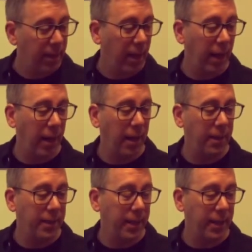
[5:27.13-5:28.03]

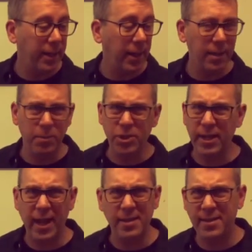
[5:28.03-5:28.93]
The machine
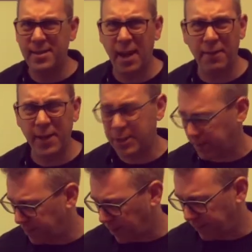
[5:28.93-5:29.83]
head's definitely just
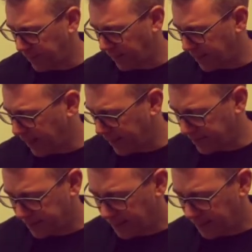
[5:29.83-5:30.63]
not very nice.